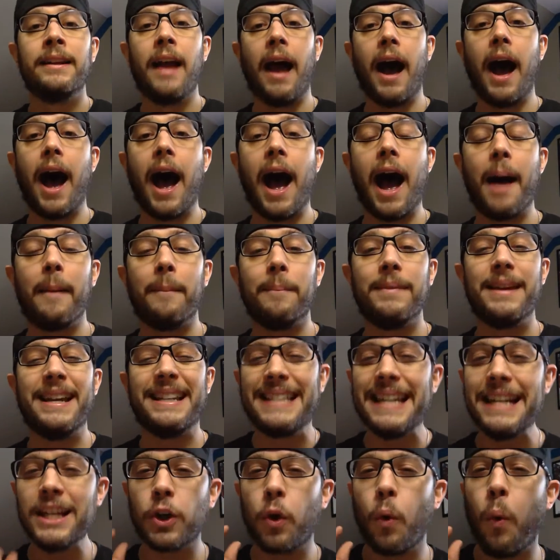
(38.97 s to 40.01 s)
It
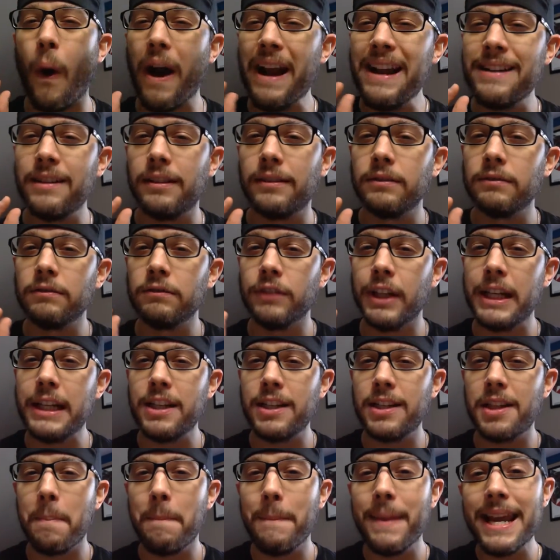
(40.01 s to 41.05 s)
didn't quite
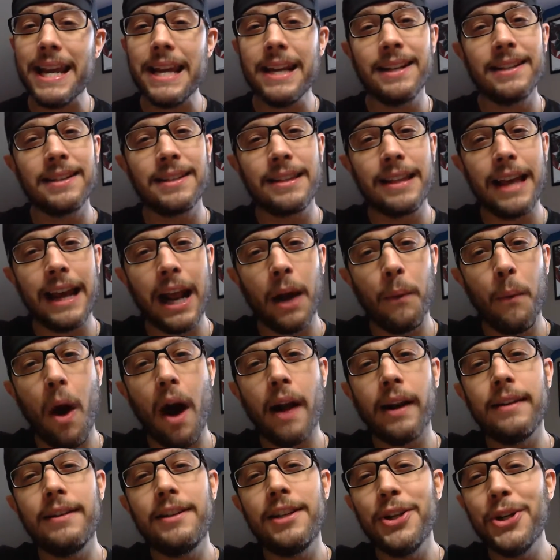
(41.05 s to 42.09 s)
reach the peaks that I
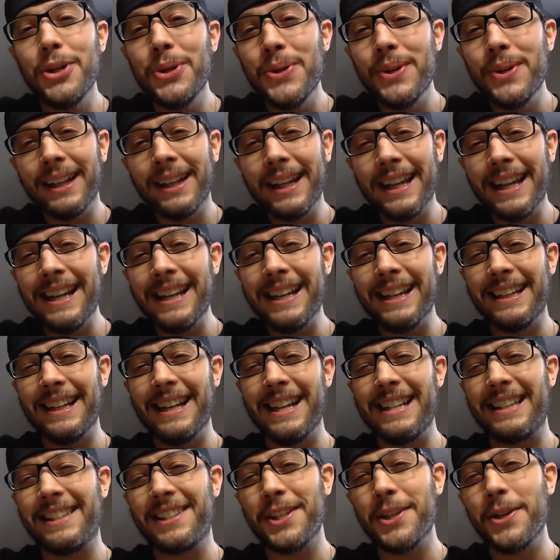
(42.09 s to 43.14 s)
wanted
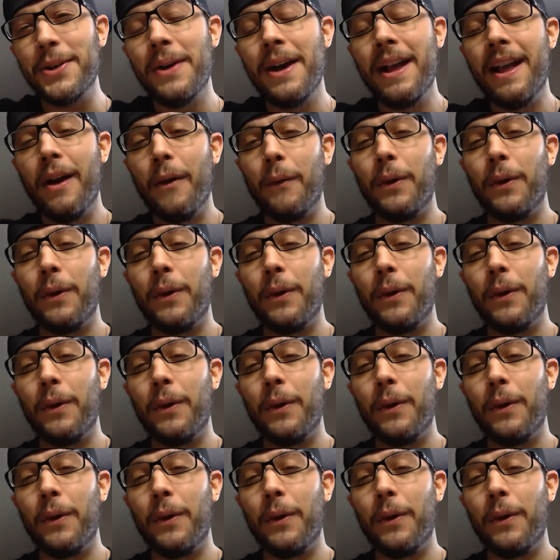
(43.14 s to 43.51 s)
it to,